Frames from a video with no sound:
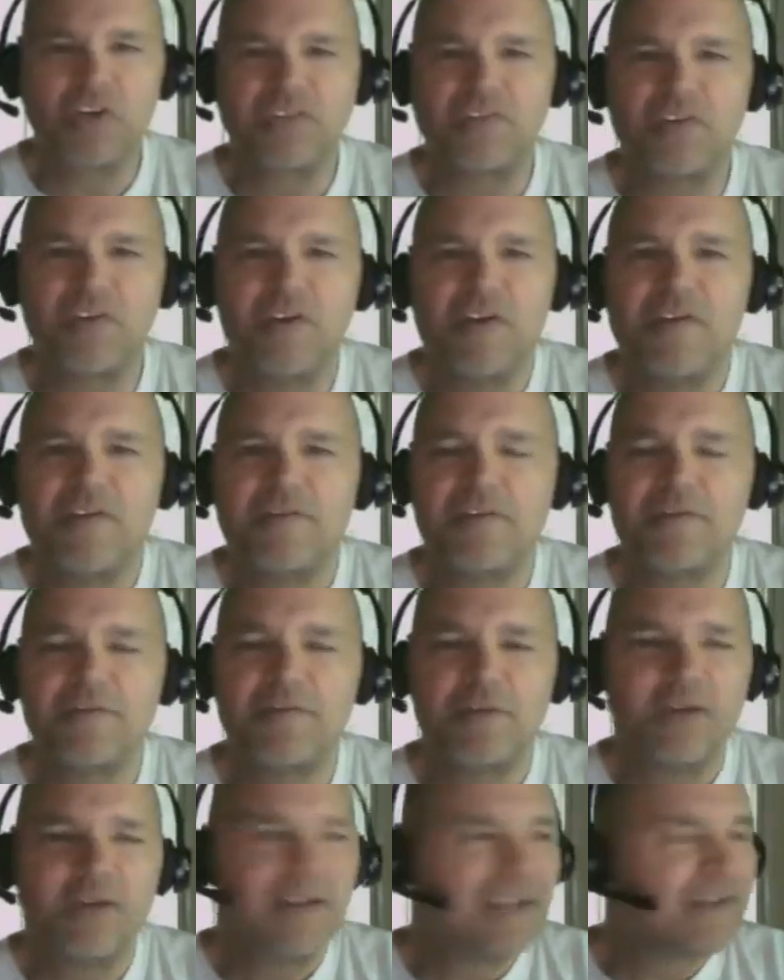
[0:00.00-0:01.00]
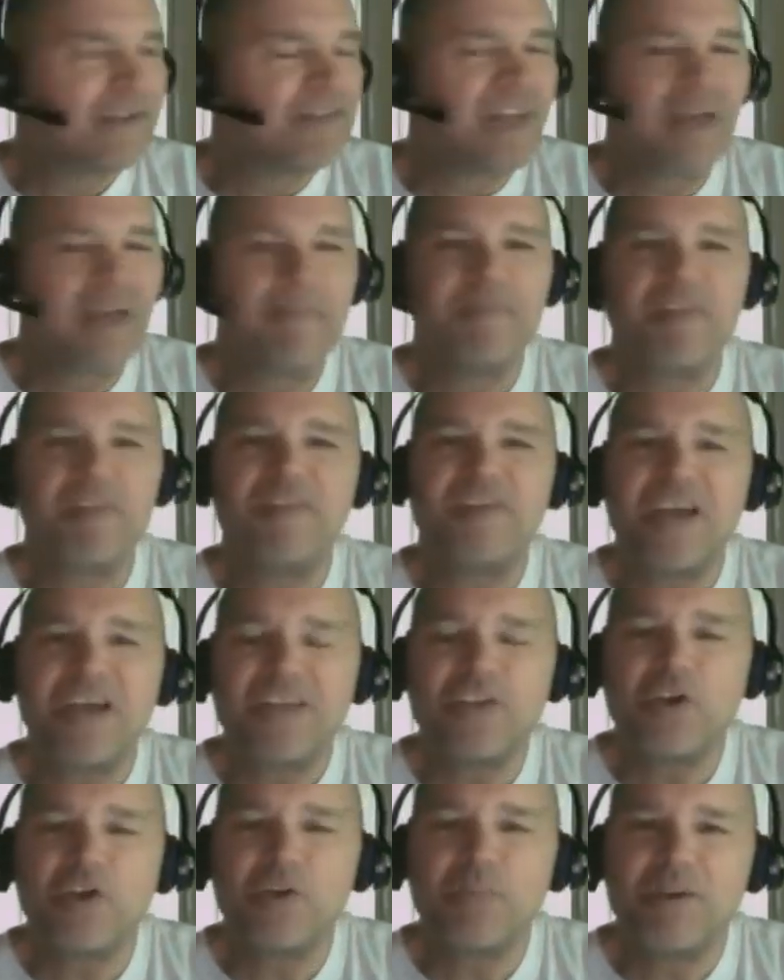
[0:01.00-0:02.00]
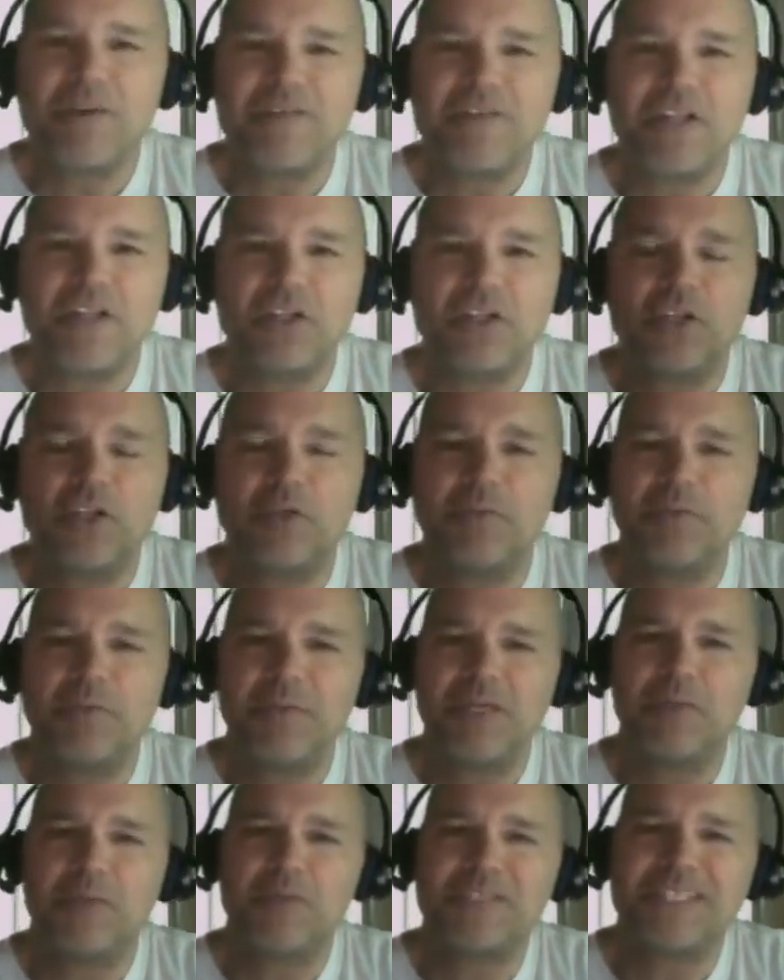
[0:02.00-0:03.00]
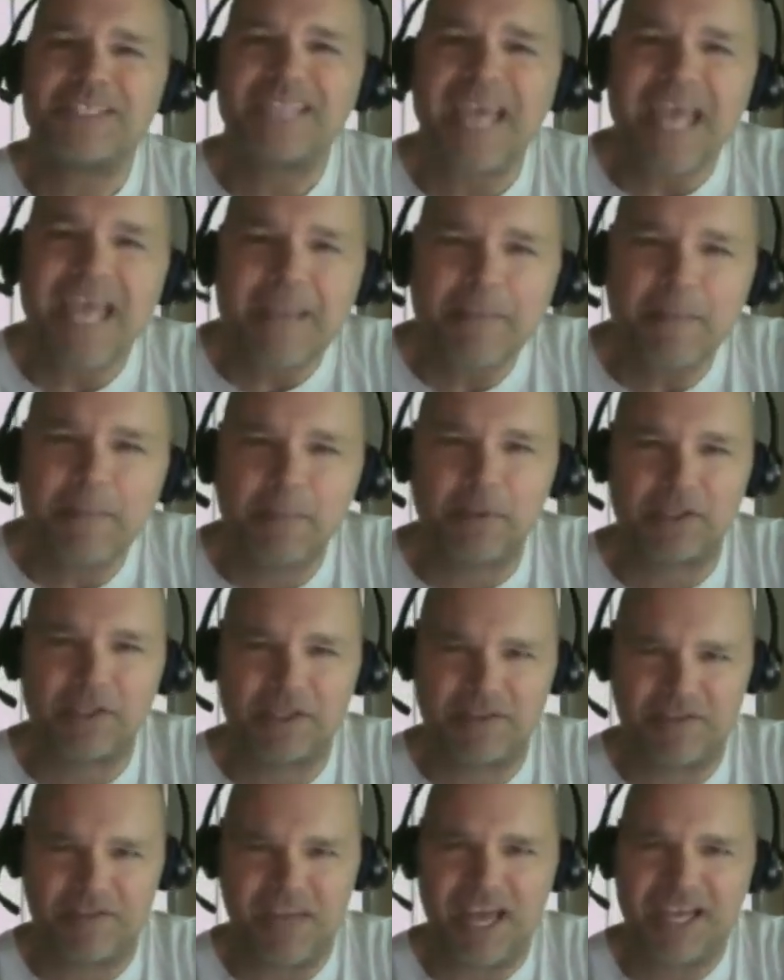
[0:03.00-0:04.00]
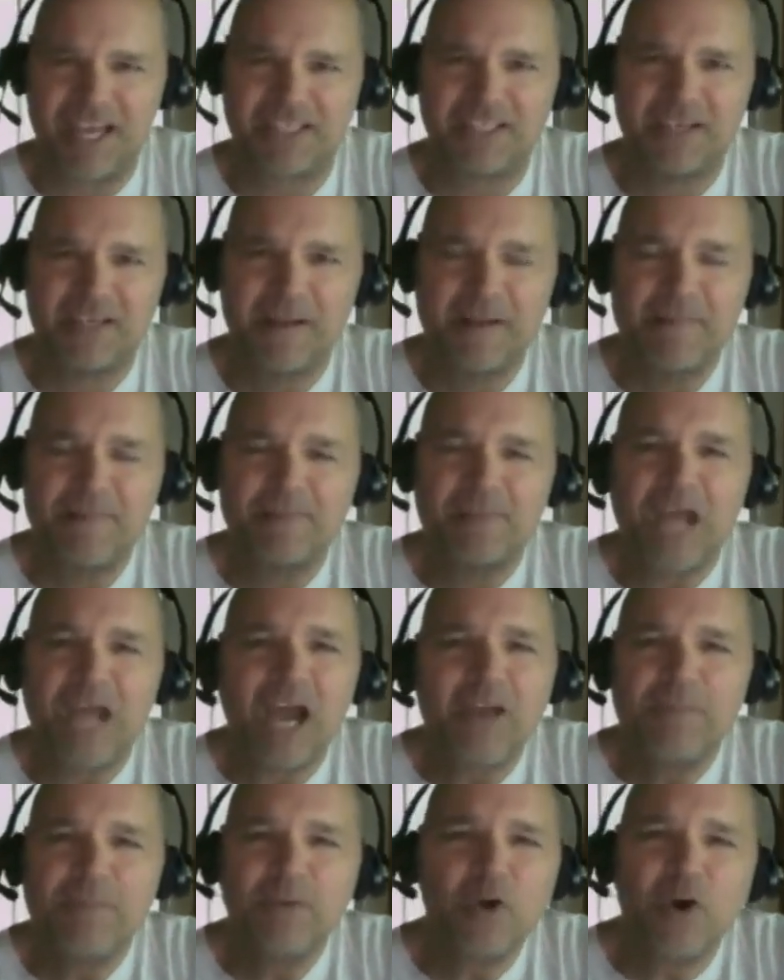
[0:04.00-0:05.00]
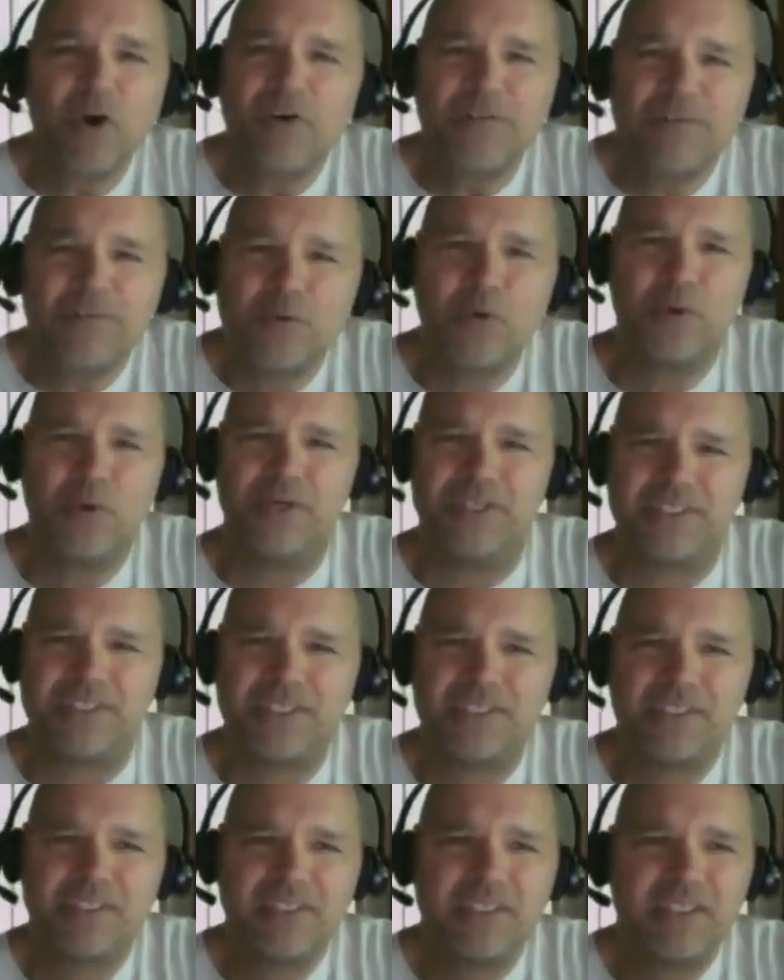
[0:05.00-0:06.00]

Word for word: for for free. If that if I thought my fellow human being was capable of that, I'd be all for it.